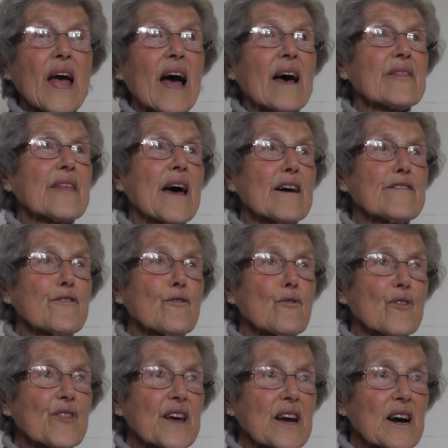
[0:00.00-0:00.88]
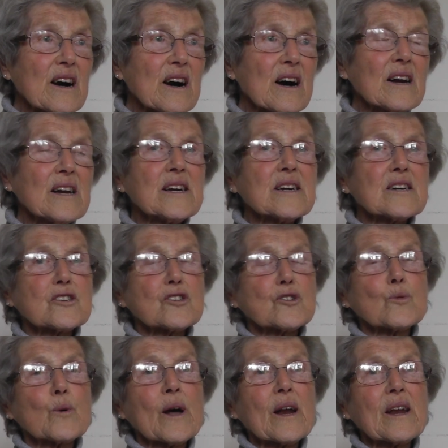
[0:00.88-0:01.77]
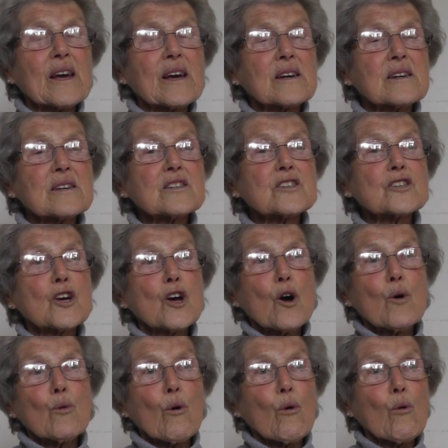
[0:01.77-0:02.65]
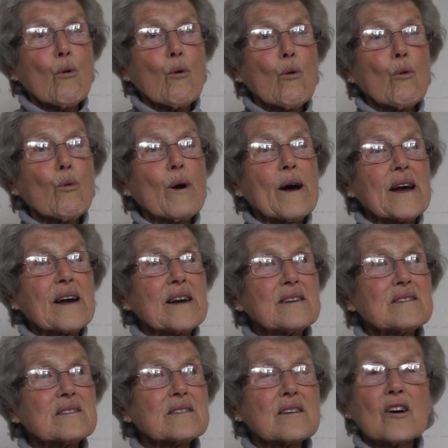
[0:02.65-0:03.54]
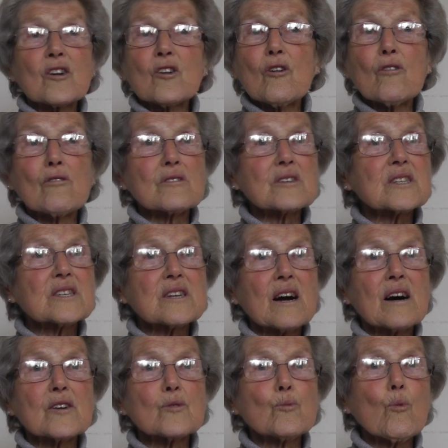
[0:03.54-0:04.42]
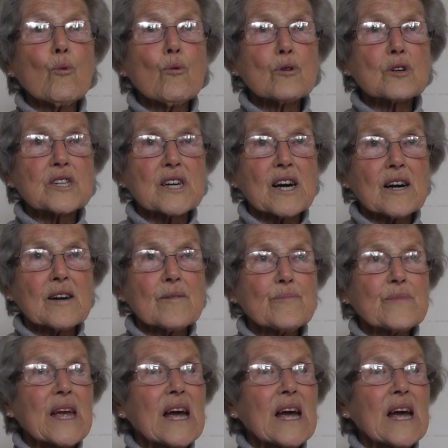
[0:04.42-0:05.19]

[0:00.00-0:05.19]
and therefore the earliest dwellings were always alongside water.